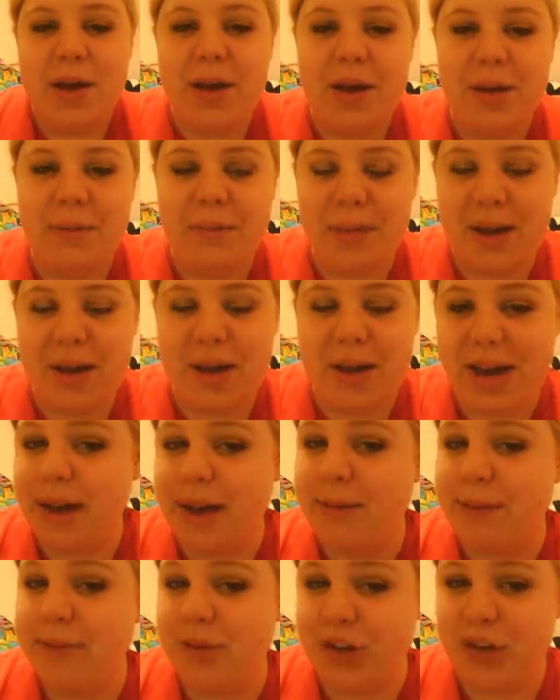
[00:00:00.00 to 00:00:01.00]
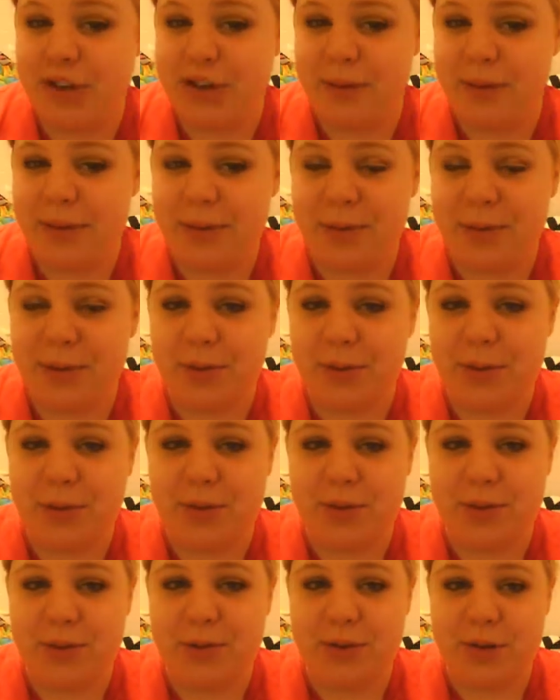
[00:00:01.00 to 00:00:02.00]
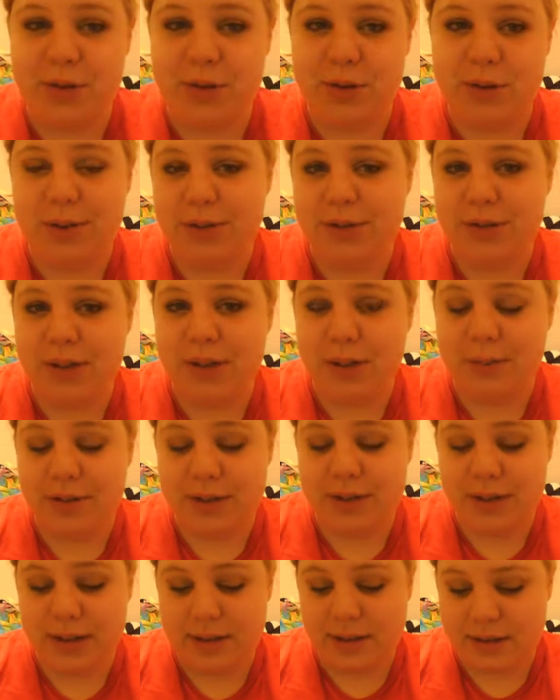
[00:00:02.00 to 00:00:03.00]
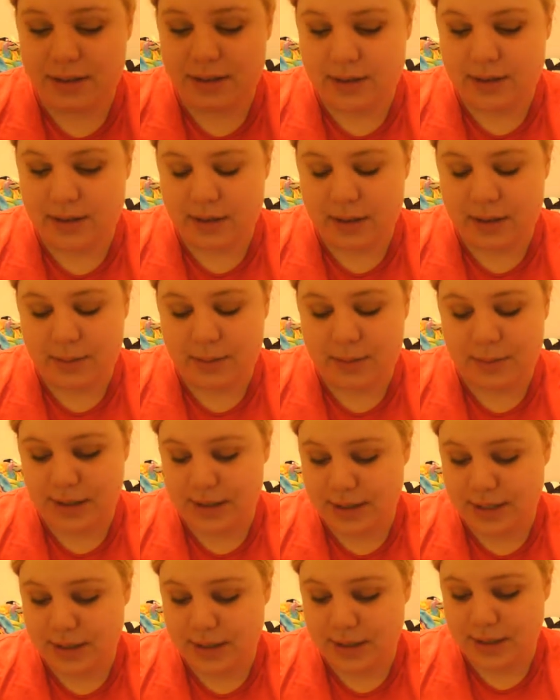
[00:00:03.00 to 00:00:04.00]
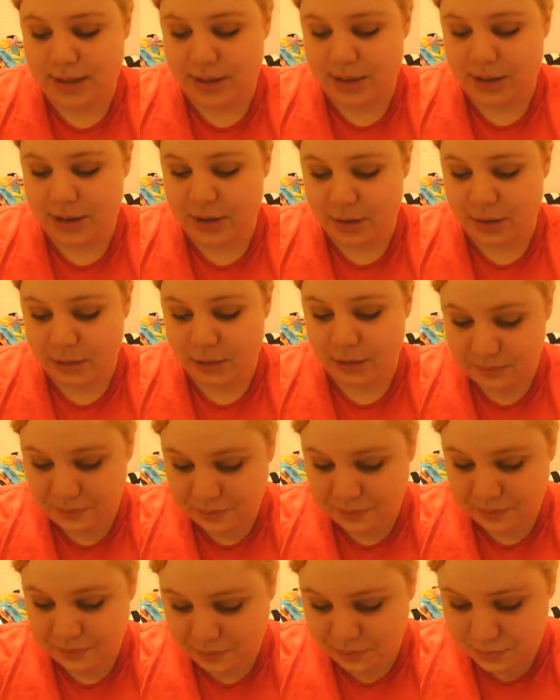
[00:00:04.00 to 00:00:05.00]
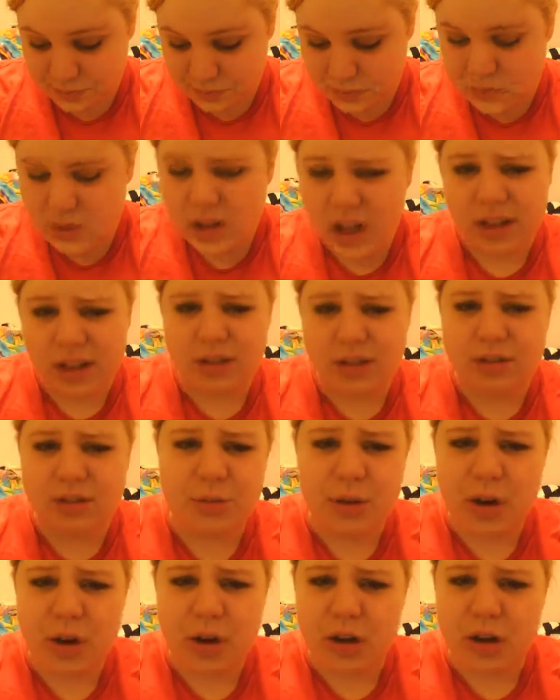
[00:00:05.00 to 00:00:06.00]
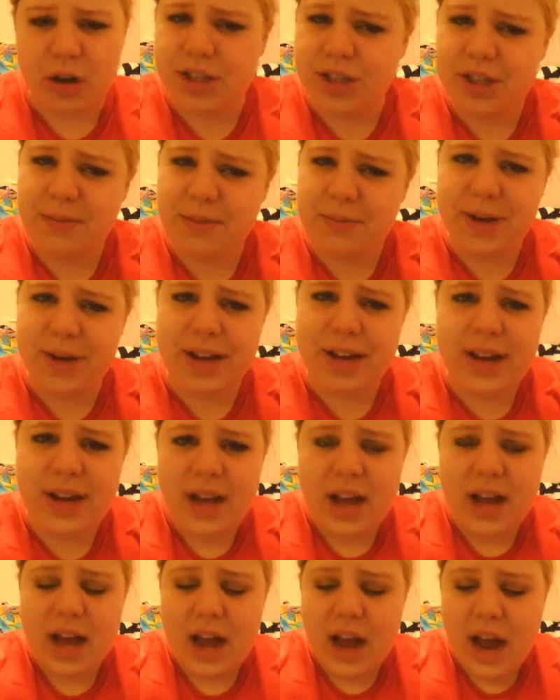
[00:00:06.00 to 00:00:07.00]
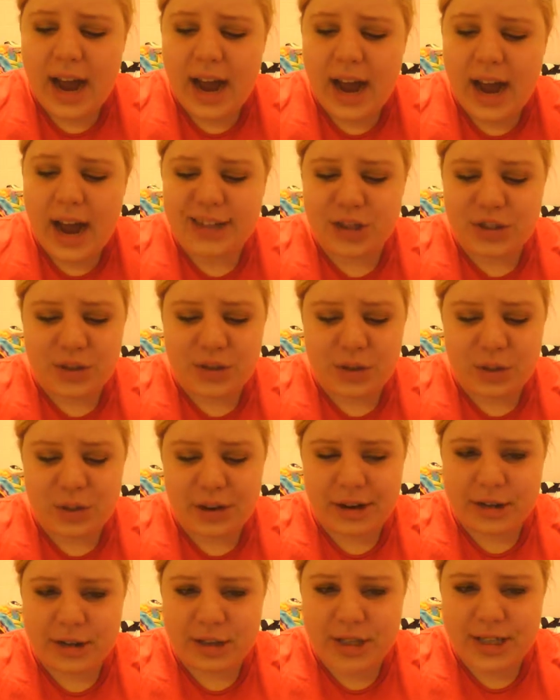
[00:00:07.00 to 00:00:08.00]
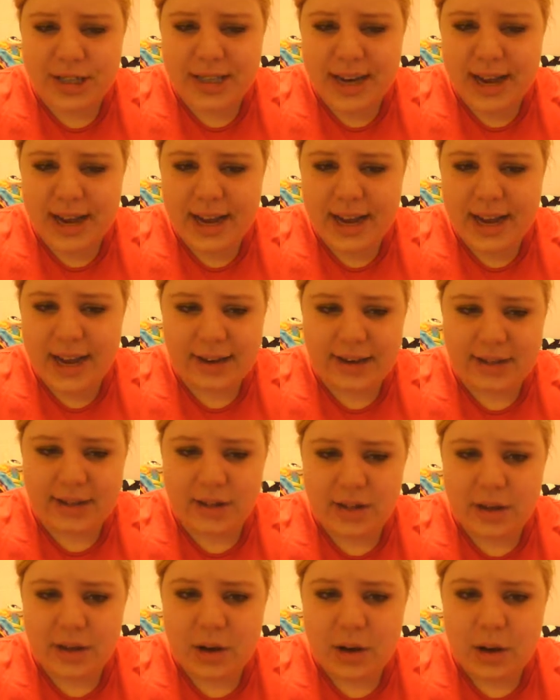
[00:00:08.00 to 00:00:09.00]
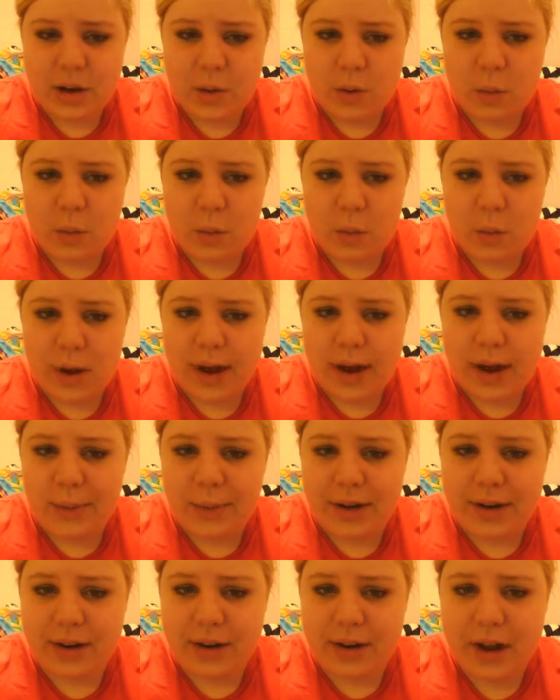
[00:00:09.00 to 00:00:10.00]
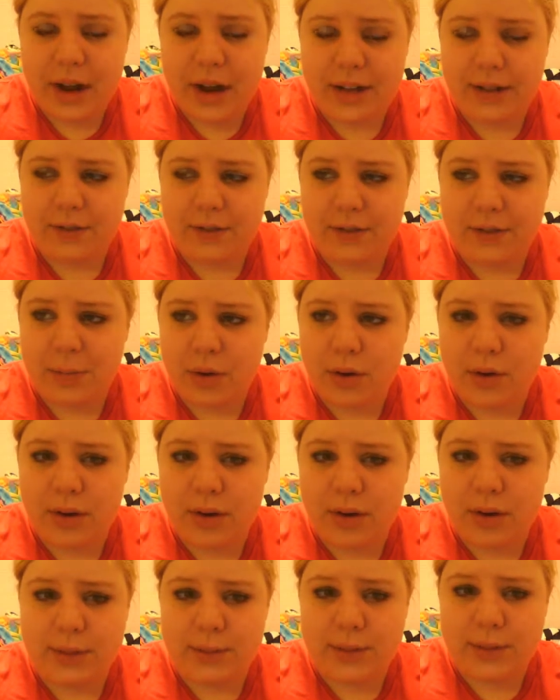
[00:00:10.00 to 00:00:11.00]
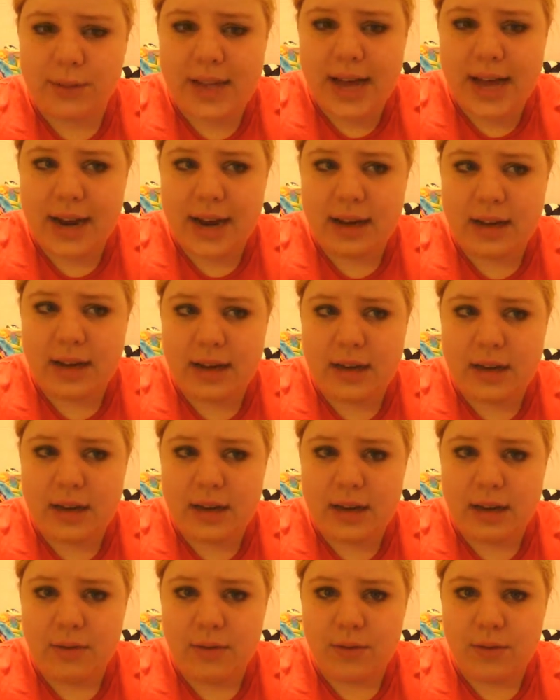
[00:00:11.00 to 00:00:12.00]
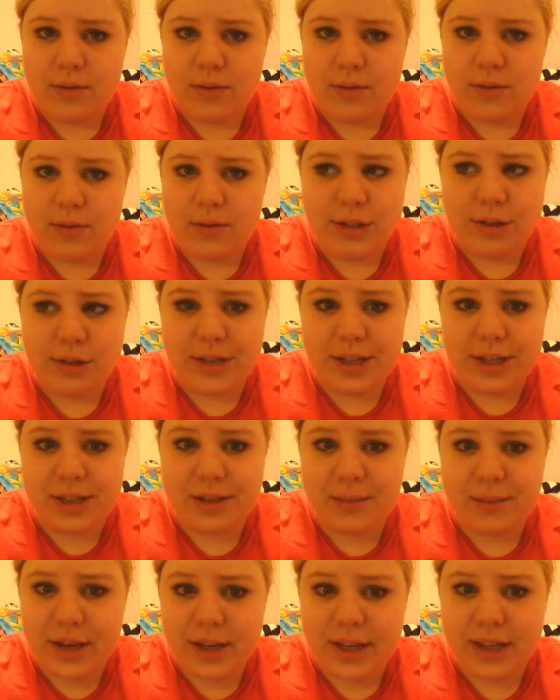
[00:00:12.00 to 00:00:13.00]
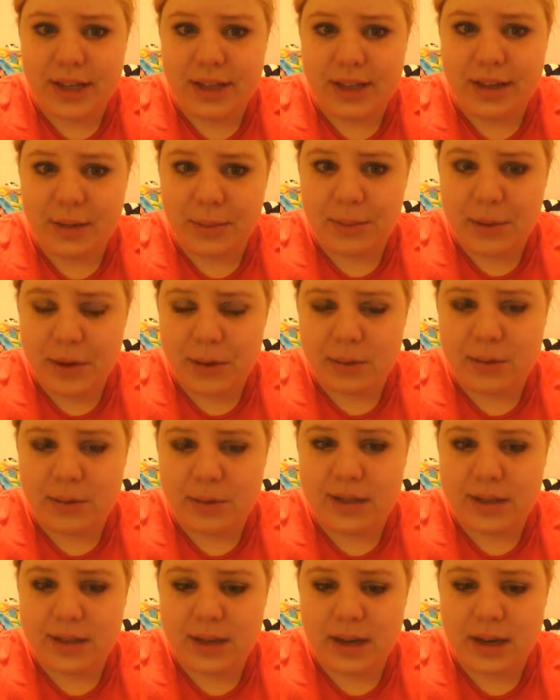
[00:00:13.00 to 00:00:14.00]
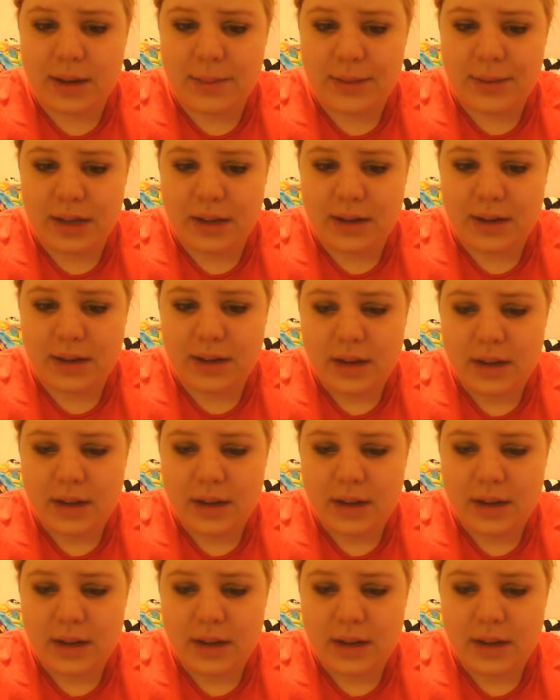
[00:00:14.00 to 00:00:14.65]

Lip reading: maybe I'm judging people who do abuse substances, a little too harshly, but I just don't understand why we are cutting from programs that really do need the money the most. I mean,